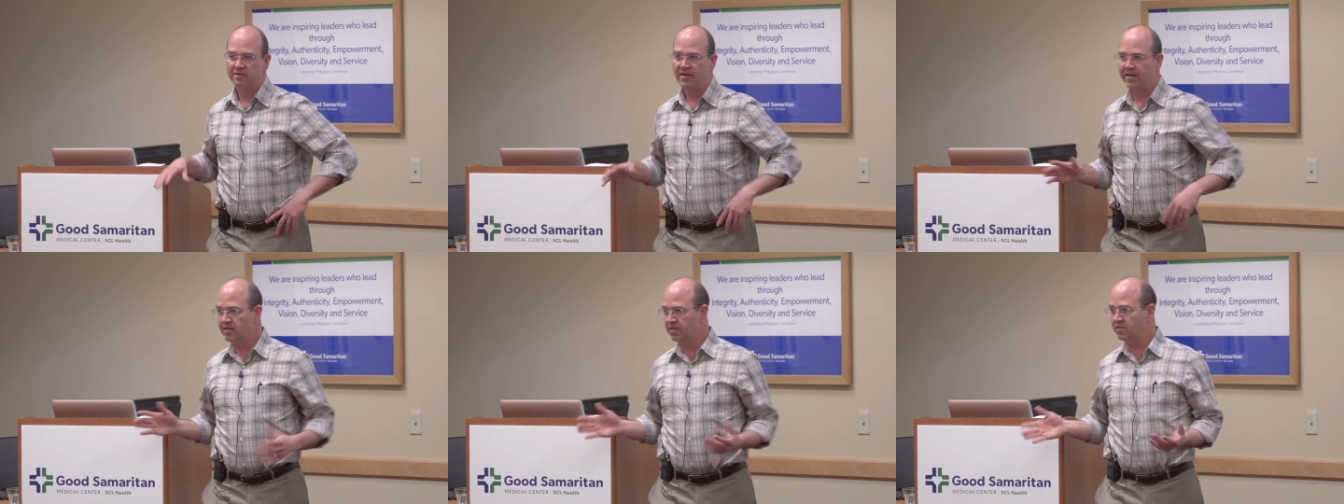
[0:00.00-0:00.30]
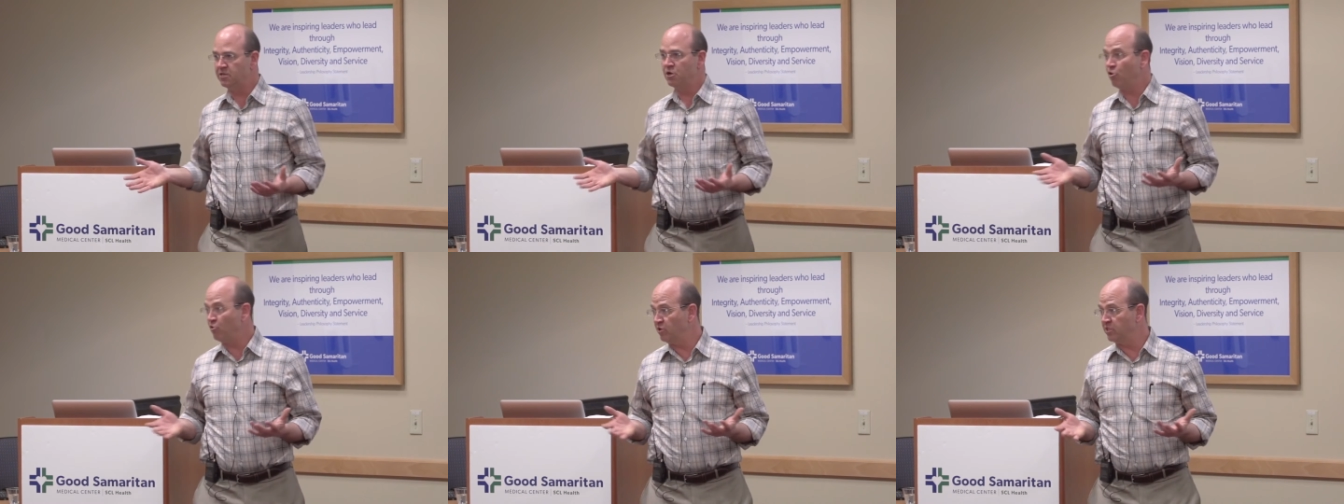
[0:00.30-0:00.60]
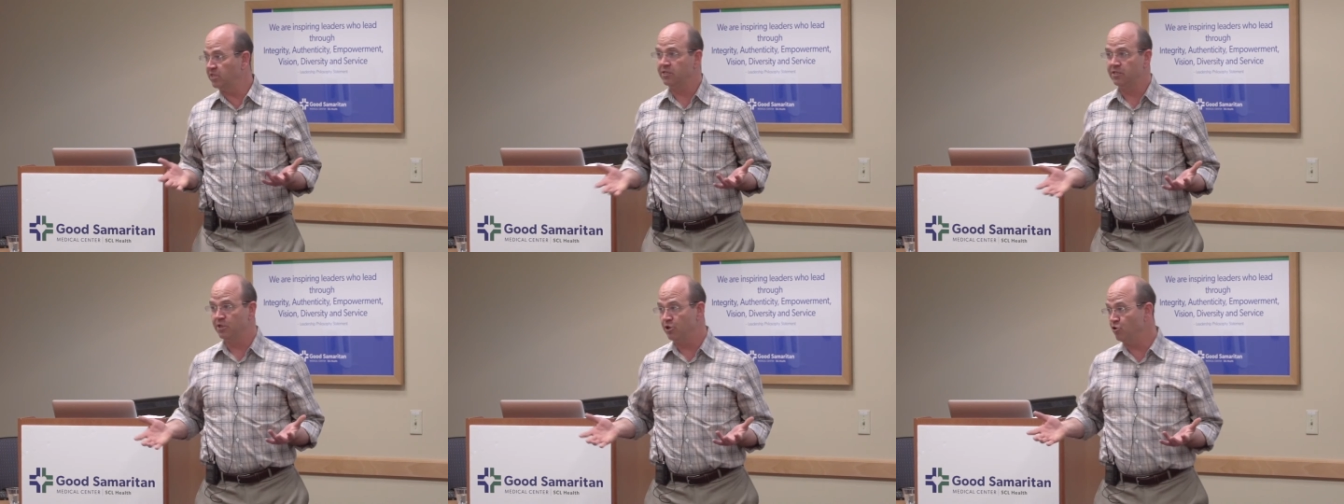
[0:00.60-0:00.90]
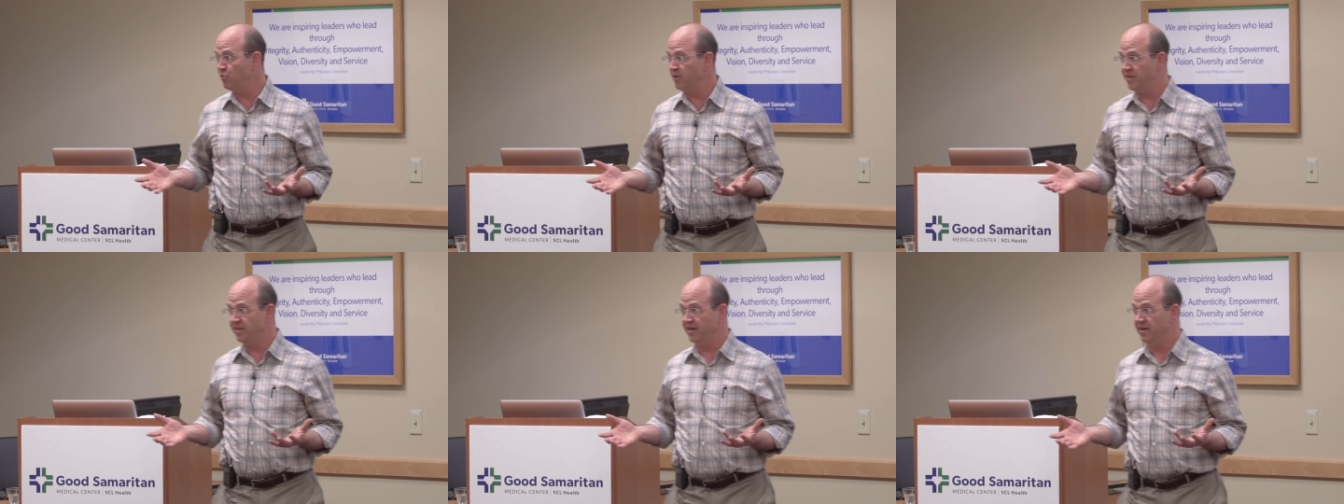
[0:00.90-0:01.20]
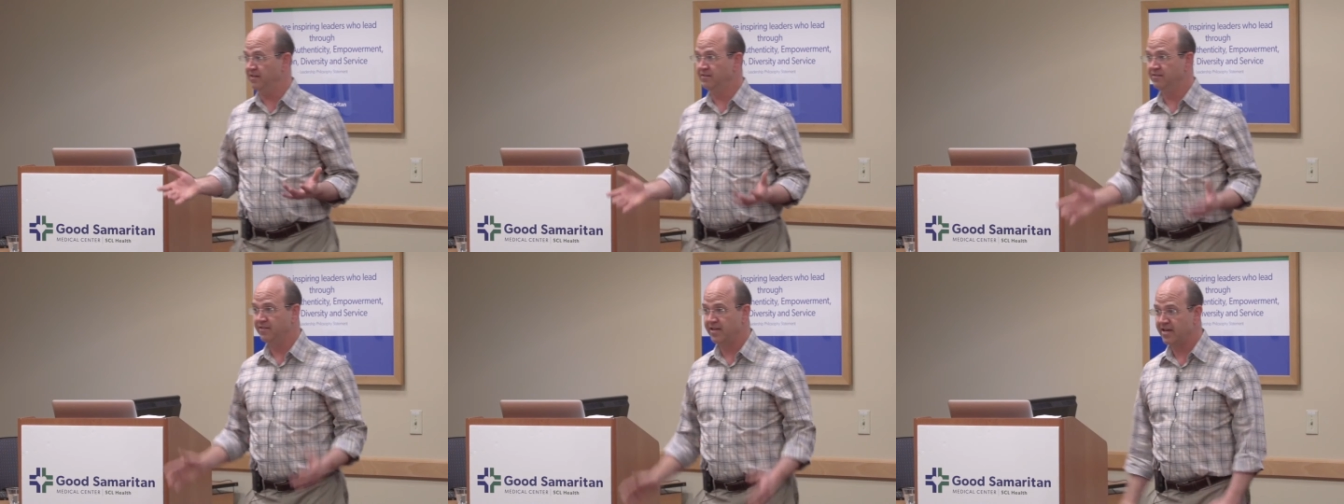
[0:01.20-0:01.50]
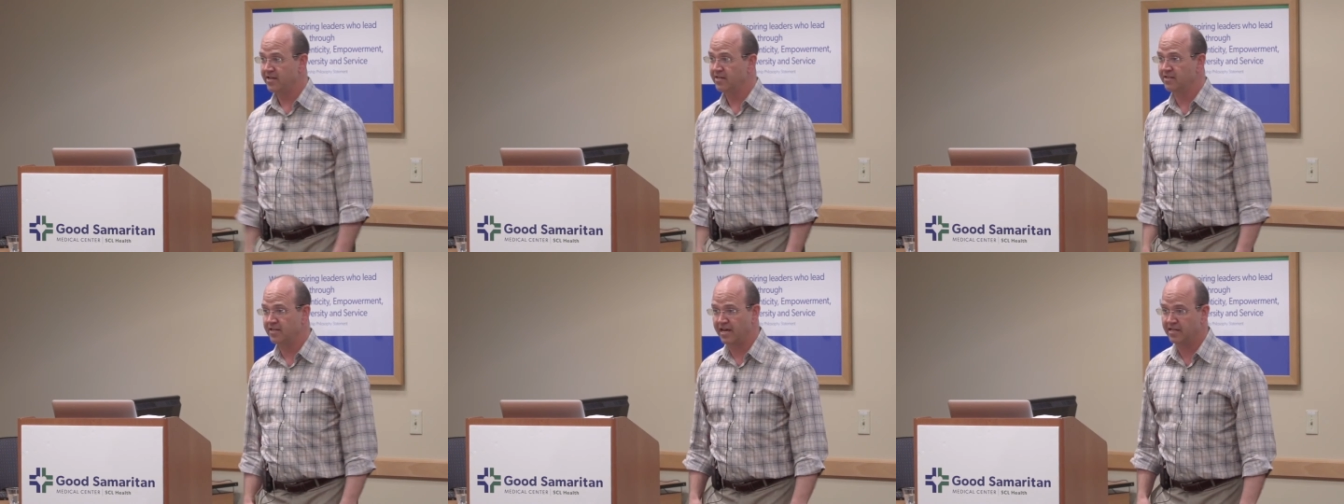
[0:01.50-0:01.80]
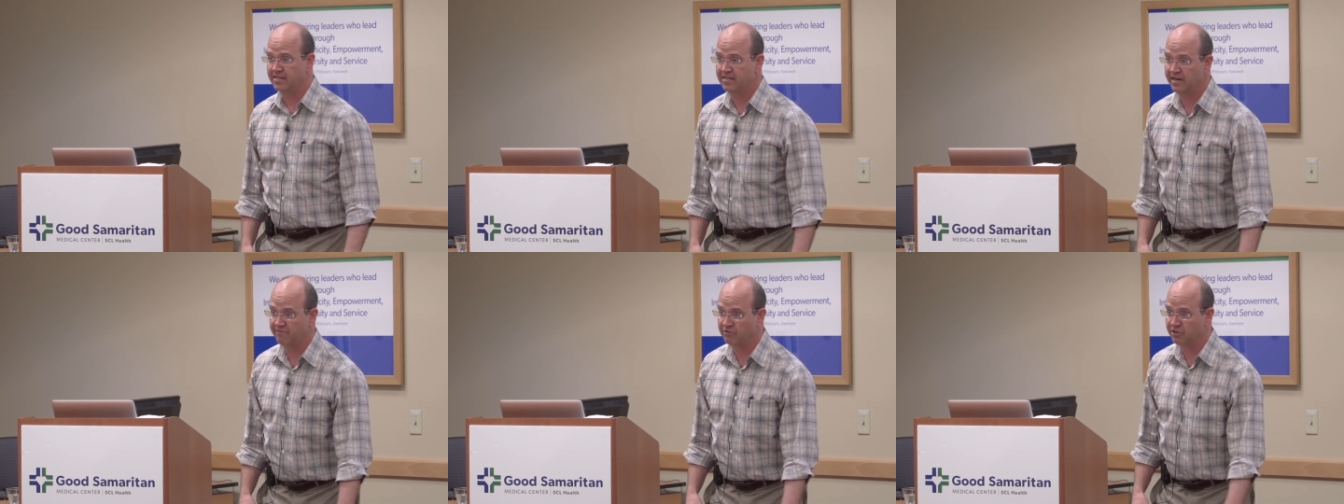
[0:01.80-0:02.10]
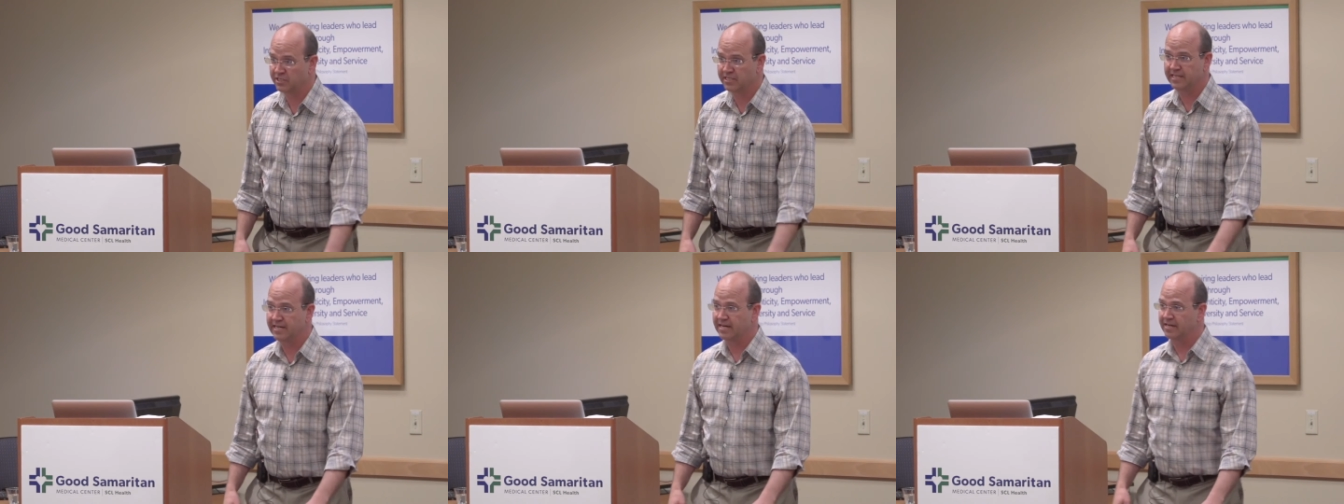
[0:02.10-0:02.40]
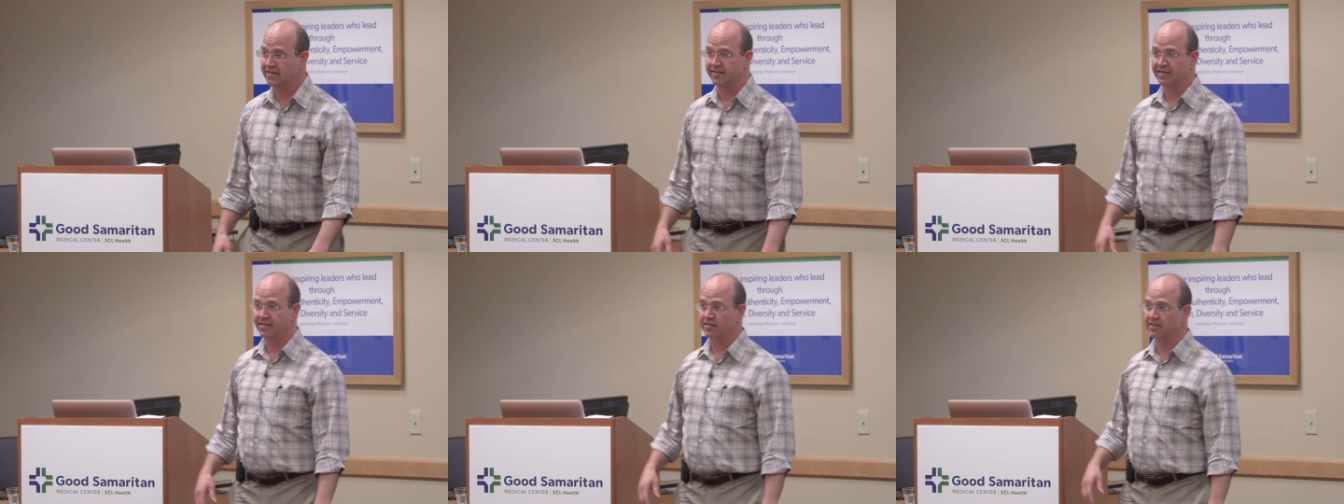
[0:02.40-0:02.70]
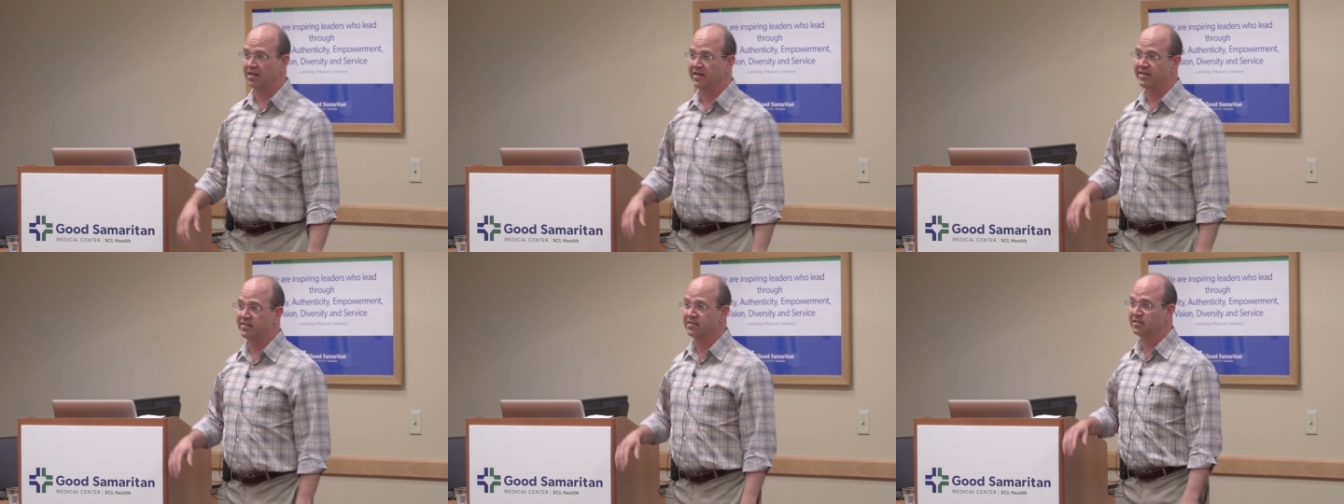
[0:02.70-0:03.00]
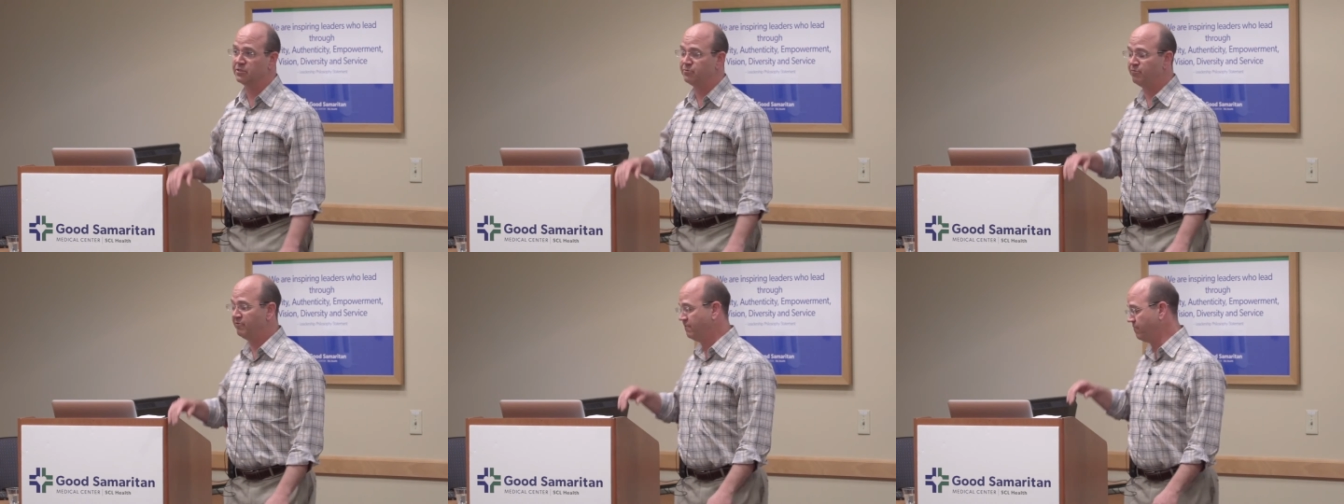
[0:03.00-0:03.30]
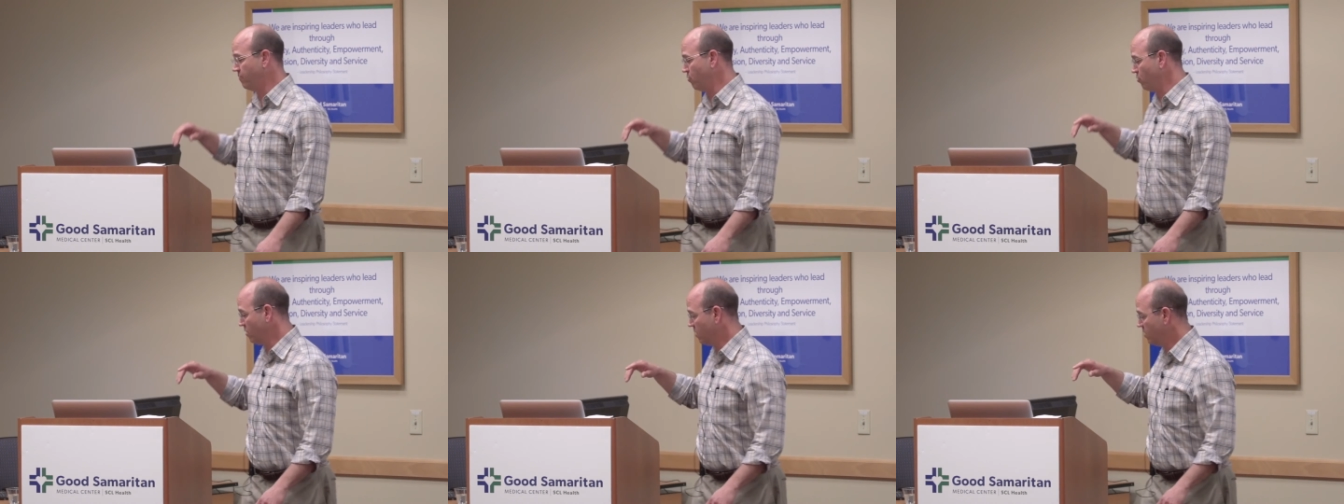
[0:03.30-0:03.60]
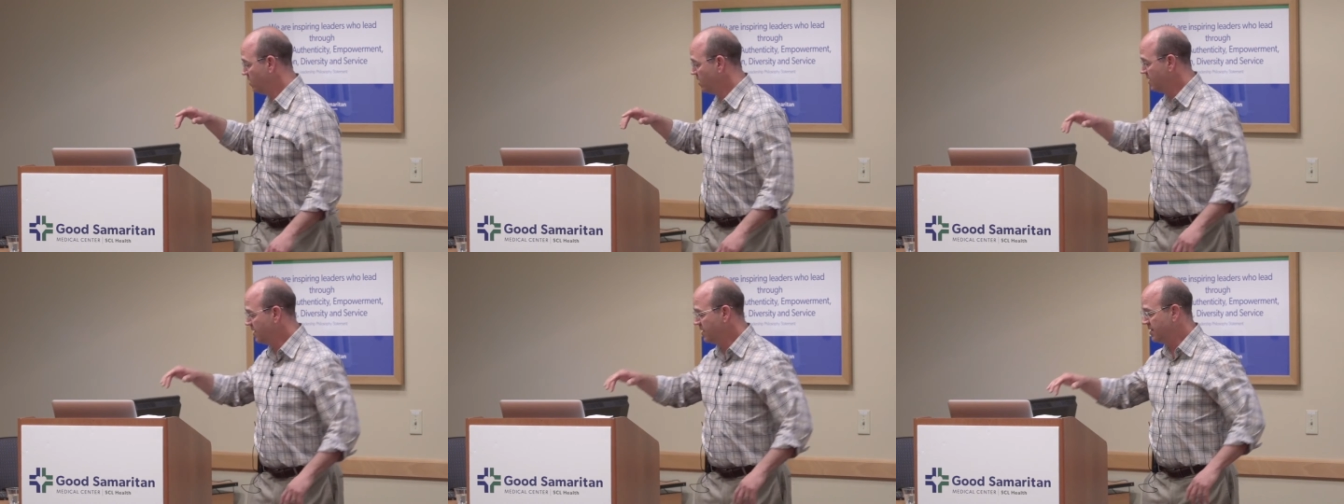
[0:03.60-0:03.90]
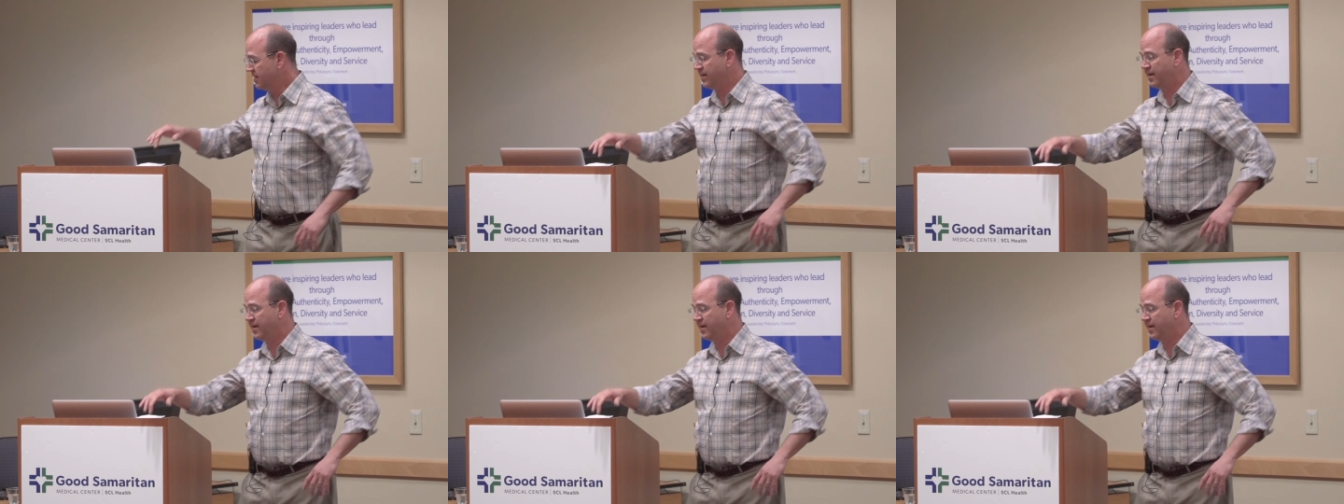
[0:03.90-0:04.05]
They didn't know what to do with it. They had never seen anything like this before.